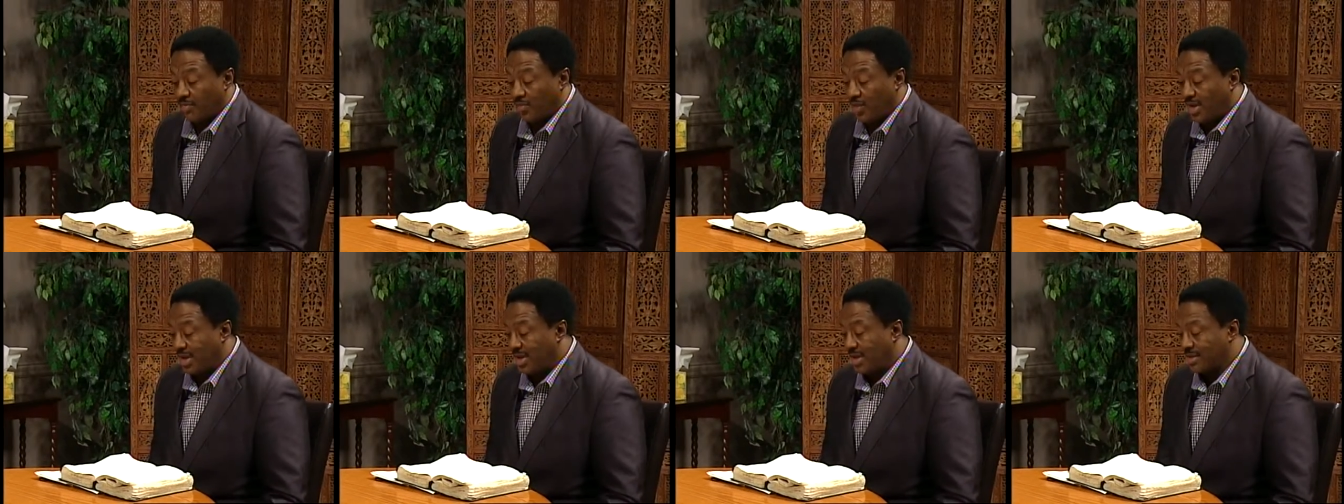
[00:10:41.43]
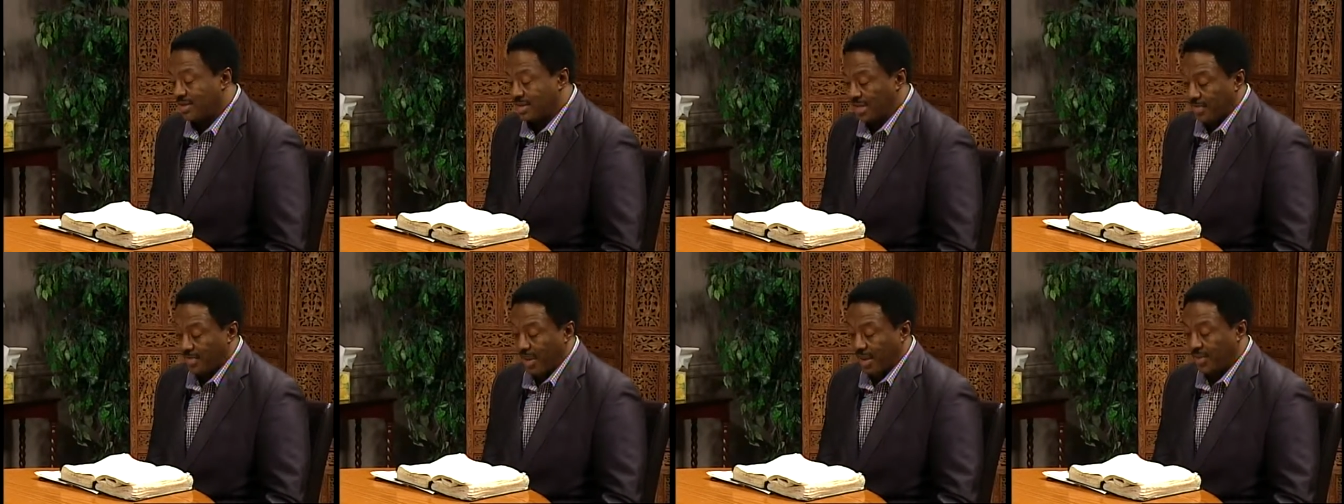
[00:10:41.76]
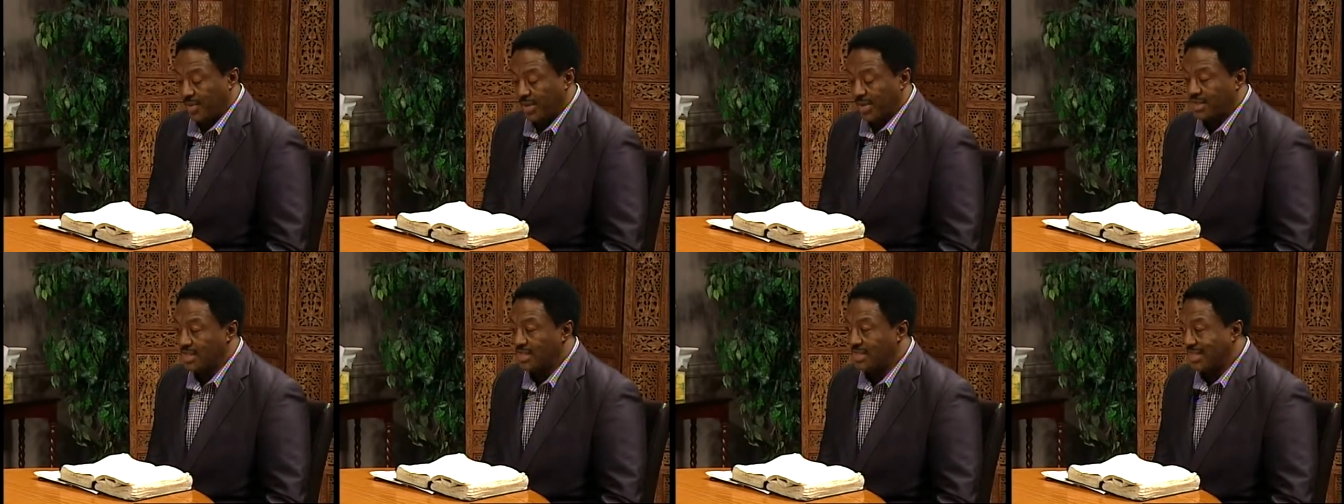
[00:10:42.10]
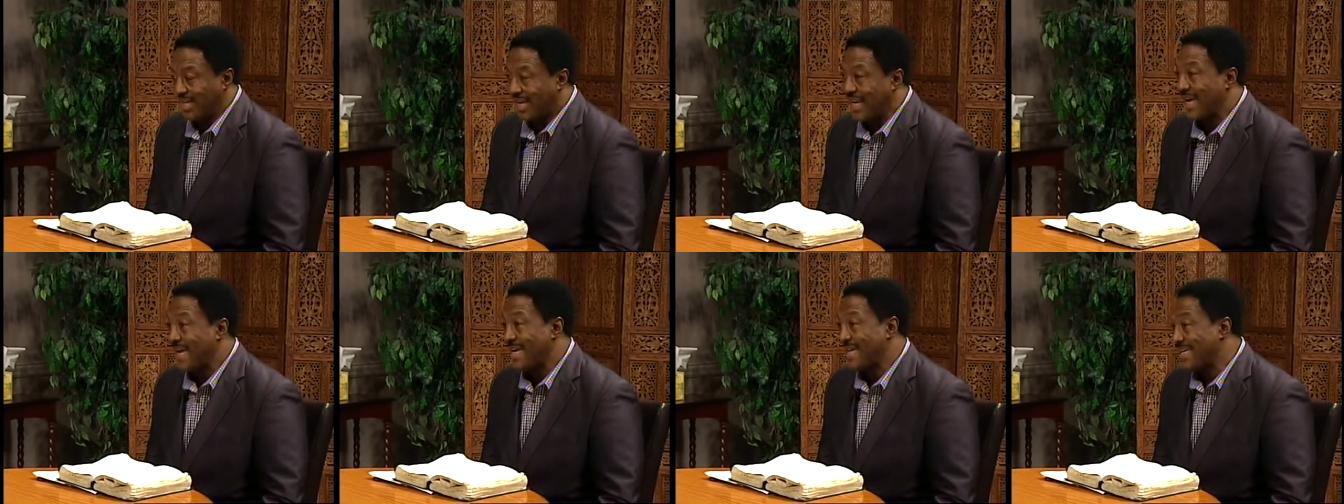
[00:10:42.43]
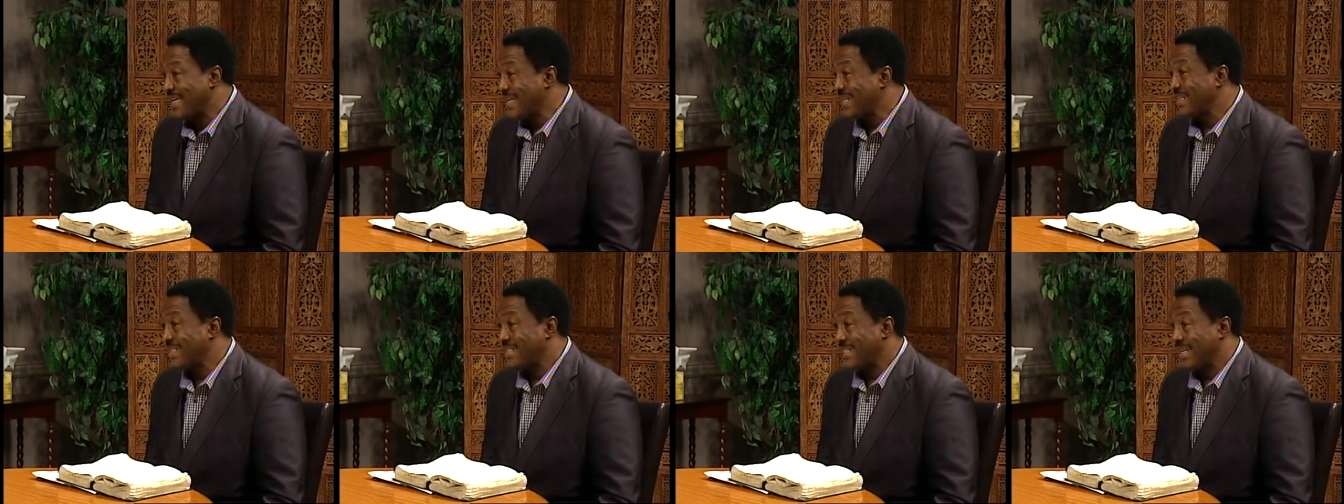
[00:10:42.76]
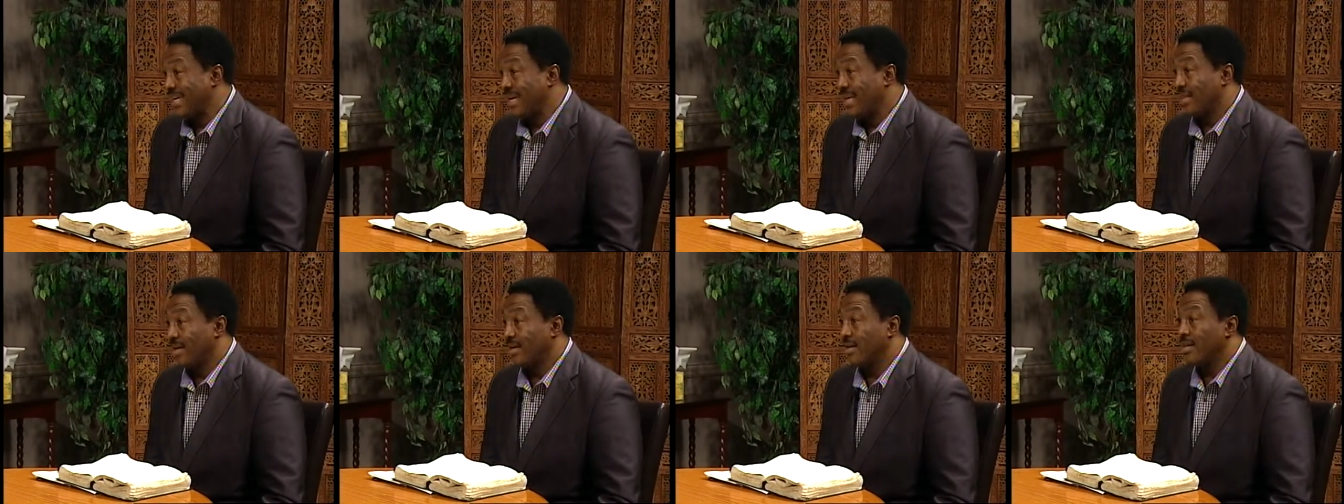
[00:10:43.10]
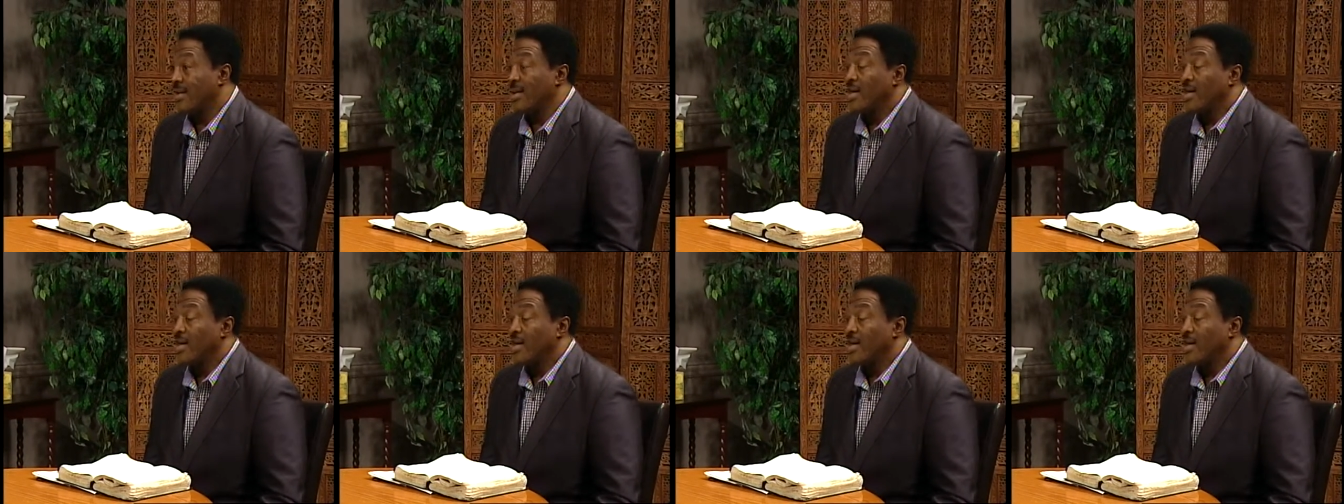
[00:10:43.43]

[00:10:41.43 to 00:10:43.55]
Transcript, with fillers: we seem like we just can't get it together.